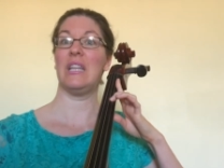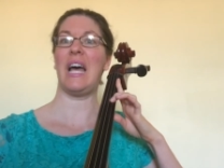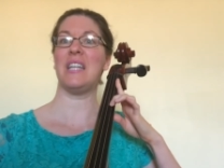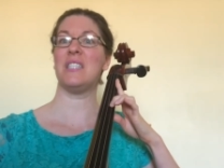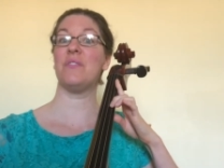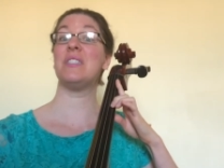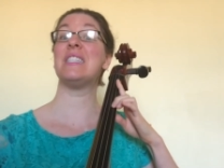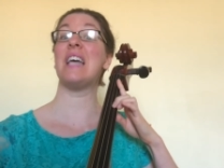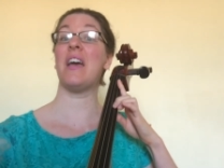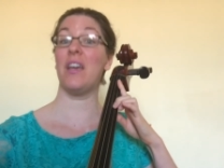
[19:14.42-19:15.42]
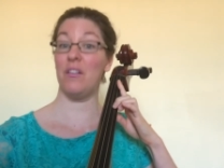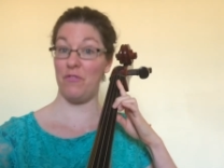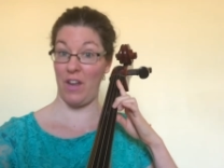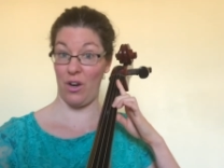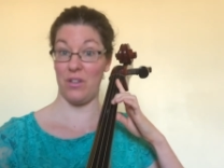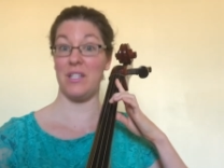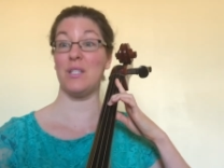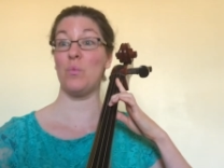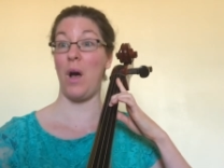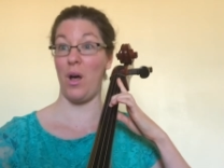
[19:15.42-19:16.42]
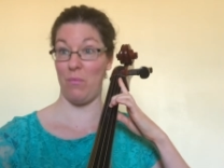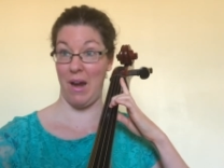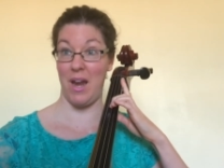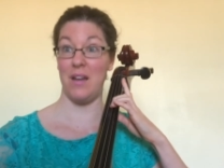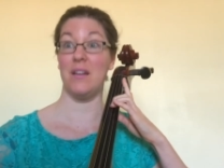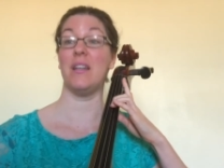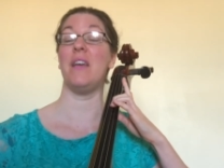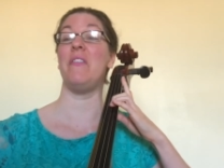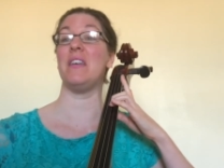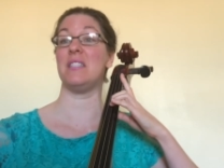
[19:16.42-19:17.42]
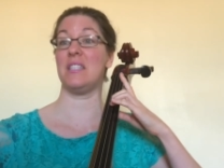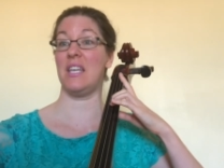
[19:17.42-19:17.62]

Lots of second fingers as well, right? In this key.